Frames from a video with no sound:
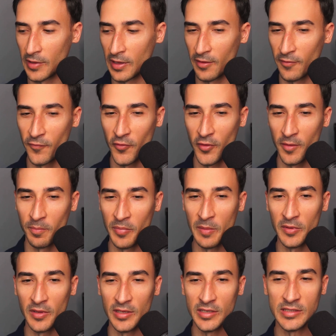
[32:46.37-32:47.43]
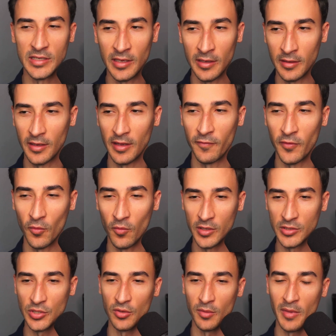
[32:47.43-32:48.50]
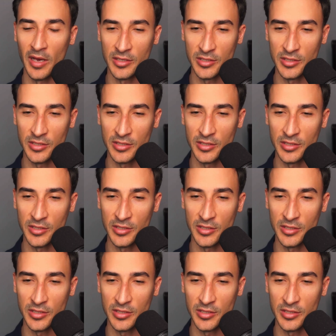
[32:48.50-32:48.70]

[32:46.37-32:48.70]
For people listening, if you want to imagine